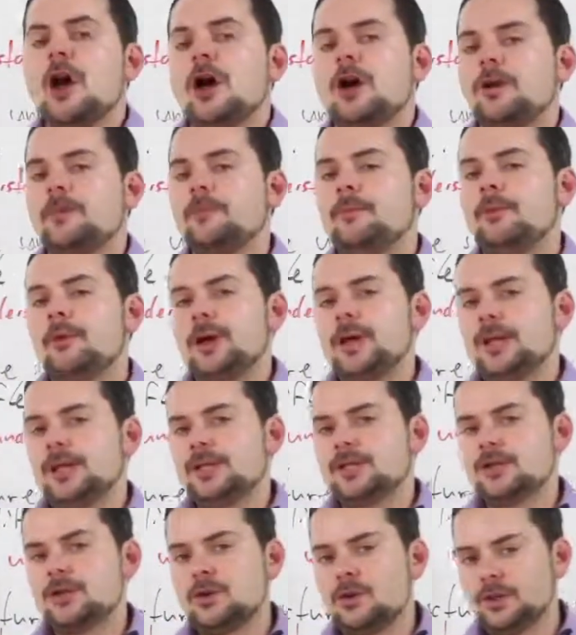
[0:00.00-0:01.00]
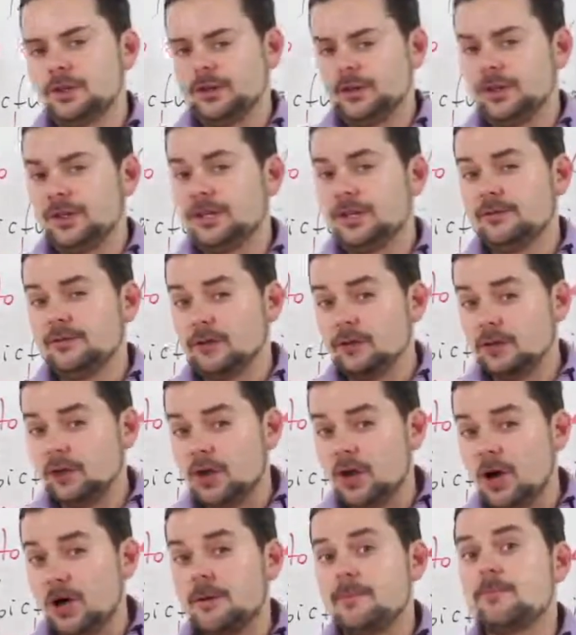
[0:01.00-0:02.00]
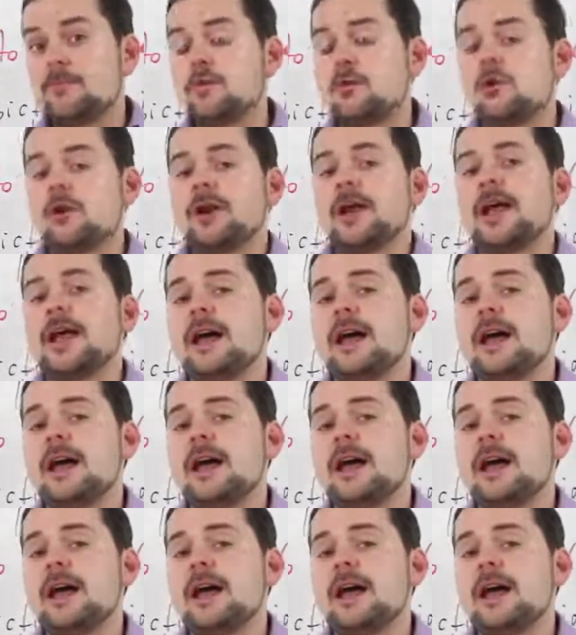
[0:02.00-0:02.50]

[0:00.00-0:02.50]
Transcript: our brain is going to give a lot more